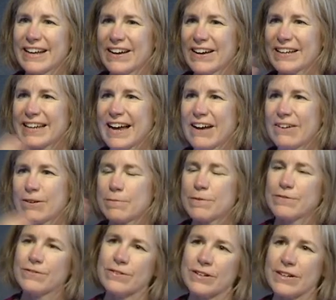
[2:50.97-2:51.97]
an hour
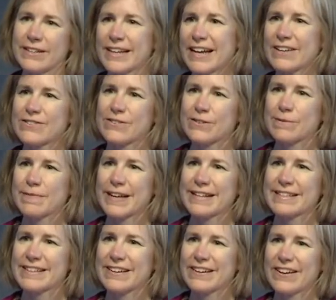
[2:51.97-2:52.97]
before our natural
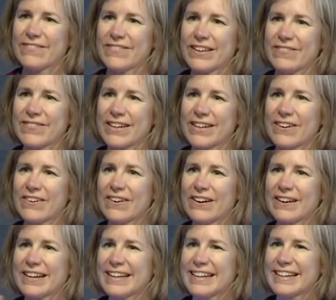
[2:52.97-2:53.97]
bedtime, than we
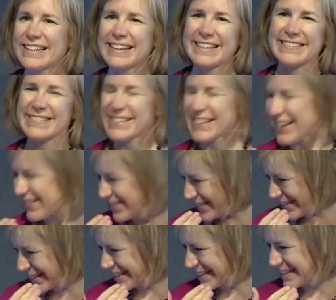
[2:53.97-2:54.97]
are at any other time
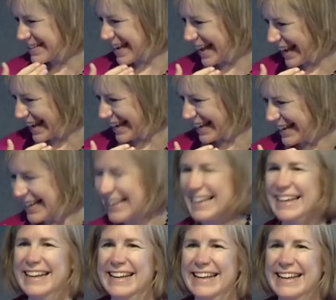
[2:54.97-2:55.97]
during the day.
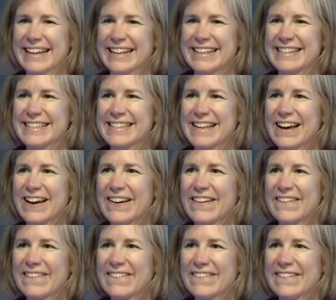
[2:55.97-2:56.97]

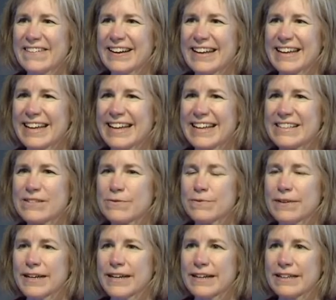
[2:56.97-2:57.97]
So it's
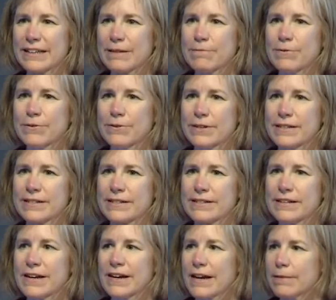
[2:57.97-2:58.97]
really important to
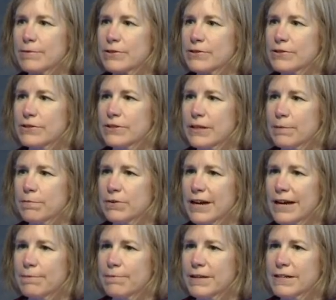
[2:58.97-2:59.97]
time your sleep
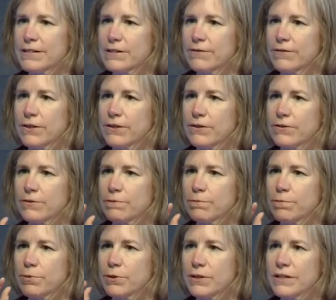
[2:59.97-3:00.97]
right, because if you
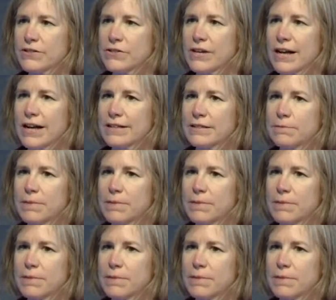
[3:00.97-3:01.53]
put a child to